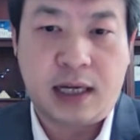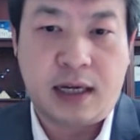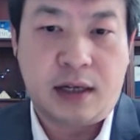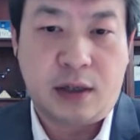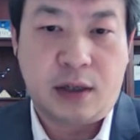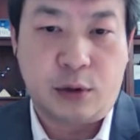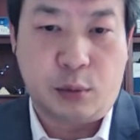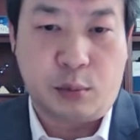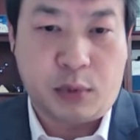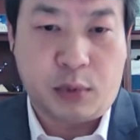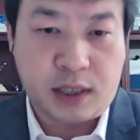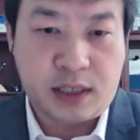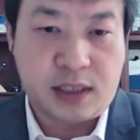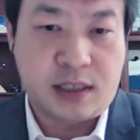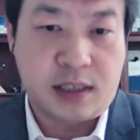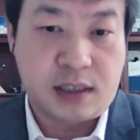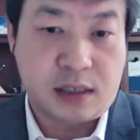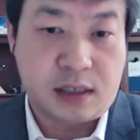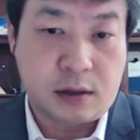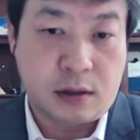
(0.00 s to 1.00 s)
you must
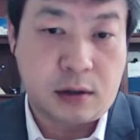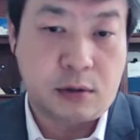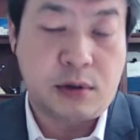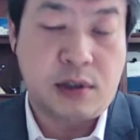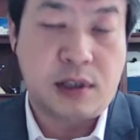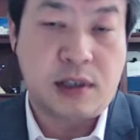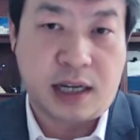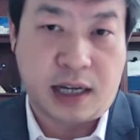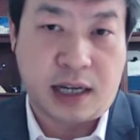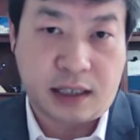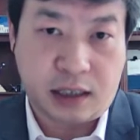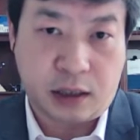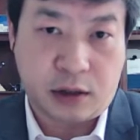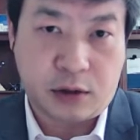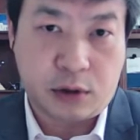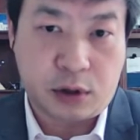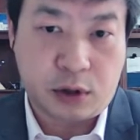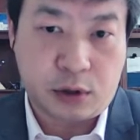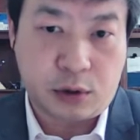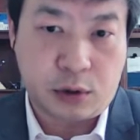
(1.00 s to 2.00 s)
disclose a technical
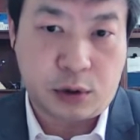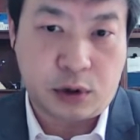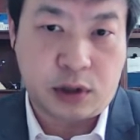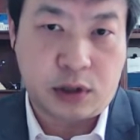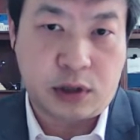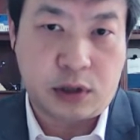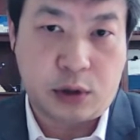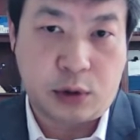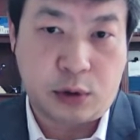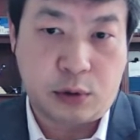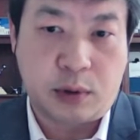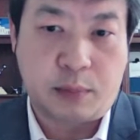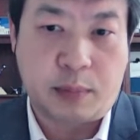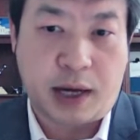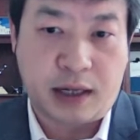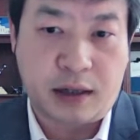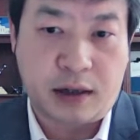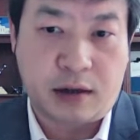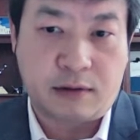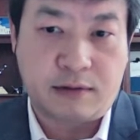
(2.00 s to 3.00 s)
solution to the
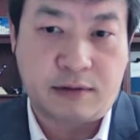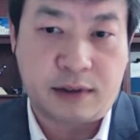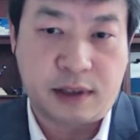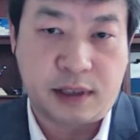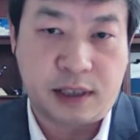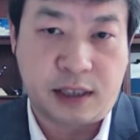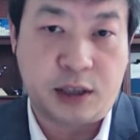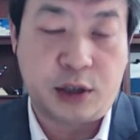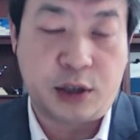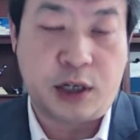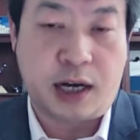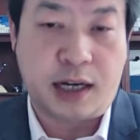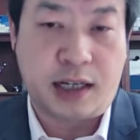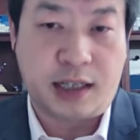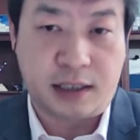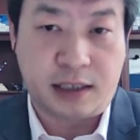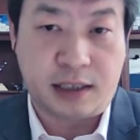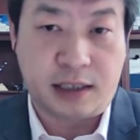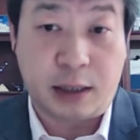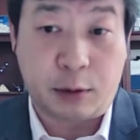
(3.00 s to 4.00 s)
patent office in
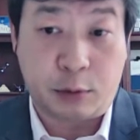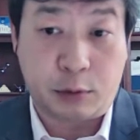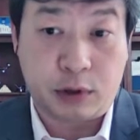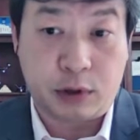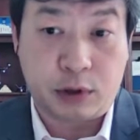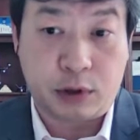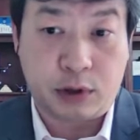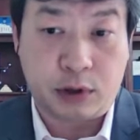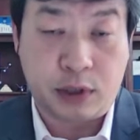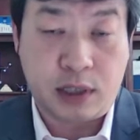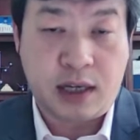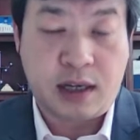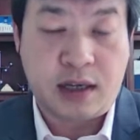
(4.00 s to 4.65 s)
Chinese language.